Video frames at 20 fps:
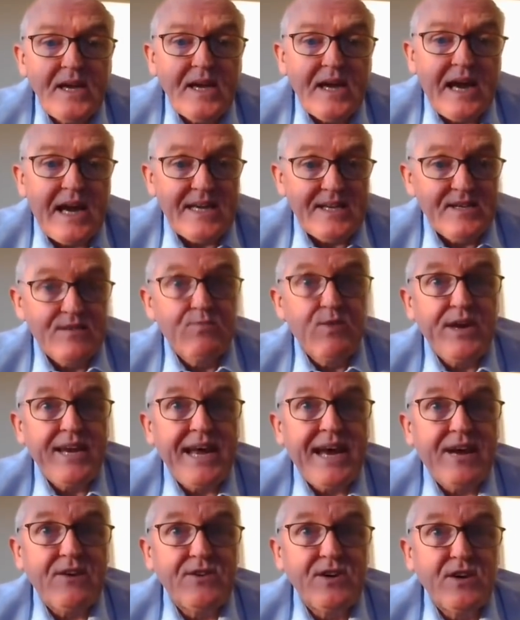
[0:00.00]
And we
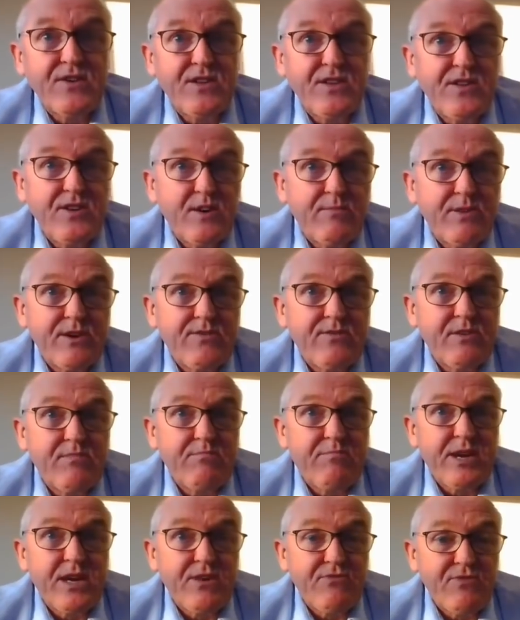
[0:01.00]
now know that the
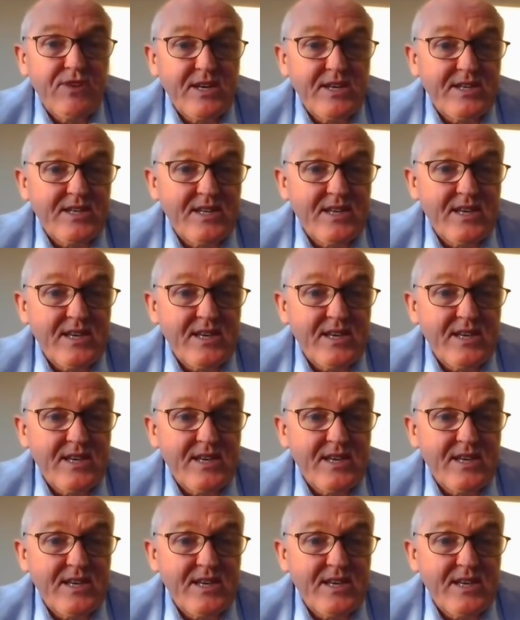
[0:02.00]
Omicron period